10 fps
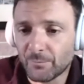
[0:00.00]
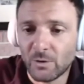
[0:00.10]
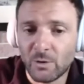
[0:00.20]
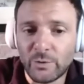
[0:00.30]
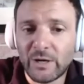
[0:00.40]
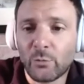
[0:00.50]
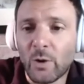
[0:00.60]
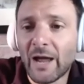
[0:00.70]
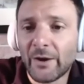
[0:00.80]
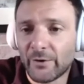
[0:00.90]

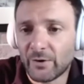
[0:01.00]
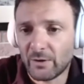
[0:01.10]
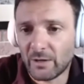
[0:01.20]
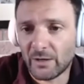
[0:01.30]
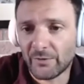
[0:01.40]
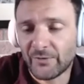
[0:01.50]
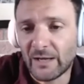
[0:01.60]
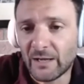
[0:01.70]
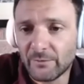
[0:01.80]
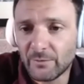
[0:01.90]
rewire
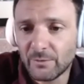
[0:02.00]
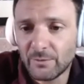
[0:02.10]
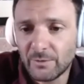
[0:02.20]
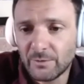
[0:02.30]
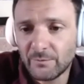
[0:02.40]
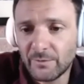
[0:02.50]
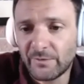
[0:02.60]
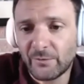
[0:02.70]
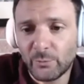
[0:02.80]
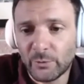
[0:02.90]
ourselves. This
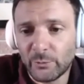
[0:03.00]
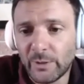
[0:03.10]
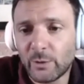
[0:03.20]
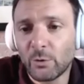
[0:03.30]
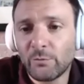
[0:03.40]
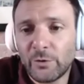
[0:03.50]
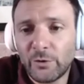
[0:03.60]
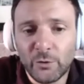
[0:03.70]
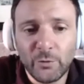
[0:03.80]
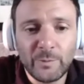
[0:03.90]
is what we call the
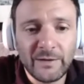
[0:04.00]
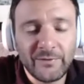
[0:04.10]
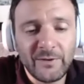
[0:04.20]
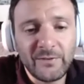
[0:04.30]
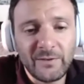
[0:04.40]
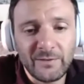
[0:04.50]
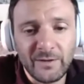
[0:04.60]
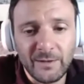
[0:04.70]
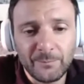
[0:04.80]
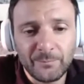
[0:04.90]

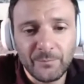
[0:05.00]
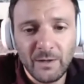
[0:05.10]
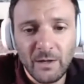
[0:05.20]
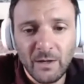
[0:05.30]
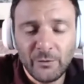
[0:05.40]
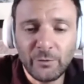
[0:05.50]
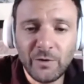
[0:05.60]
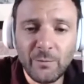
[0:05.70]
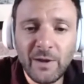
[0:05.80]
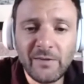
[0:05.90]
neuroplasticity. So the
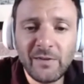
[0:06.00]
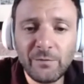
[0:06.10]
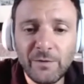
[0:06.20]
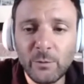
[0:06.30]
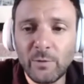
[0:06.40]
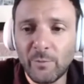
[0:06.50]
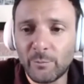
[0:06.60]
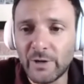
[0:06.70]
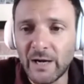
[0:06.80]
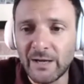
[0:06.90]
amazing thing with the
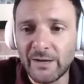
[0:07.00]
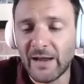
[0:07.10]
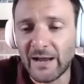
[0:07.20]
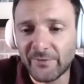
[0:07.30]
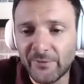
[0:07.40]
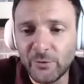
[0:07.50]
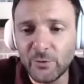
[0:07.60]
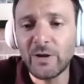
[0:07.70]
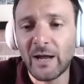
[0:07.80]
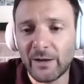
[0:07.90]
brain is, as
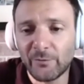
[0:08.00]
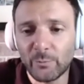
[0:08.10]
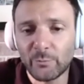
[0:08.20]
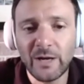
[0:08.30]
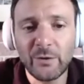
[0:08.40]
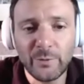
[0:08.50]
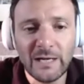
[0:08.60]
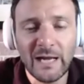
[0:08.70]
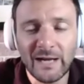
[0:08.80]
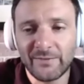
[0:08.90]
soon as the brain
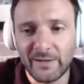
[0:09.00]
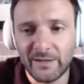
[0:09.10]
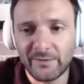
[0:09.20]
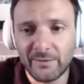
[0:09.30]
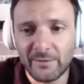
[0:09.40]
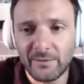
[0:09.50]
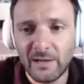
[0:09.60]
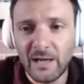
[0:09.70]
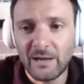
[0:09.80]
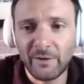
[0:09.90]
realizes
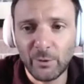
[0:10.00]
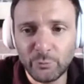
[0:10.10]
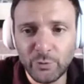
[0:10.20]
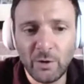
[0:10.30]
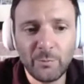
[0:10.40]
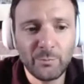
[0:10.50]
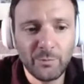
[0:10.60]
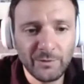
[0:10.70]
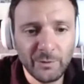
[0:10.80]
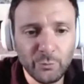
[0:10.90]
that
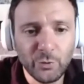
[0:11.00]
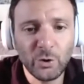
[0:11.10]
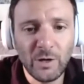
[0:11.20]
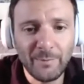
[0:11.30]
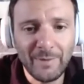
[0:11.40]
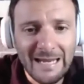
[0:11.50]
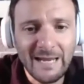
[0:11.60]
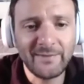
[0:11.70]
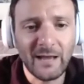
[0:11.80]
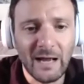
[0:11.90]
the program
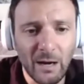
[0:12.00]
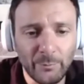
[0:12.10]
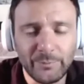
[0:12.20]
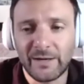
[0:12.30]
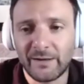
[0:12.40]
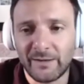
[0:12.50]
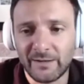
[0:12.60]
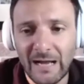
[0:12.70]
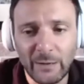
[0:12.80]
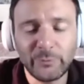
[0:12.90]
is
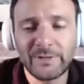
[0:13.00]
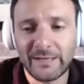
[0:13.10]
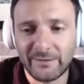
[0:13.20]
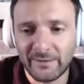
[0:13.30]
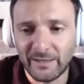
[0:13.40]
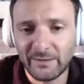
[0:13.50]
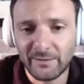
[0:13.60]
outdated,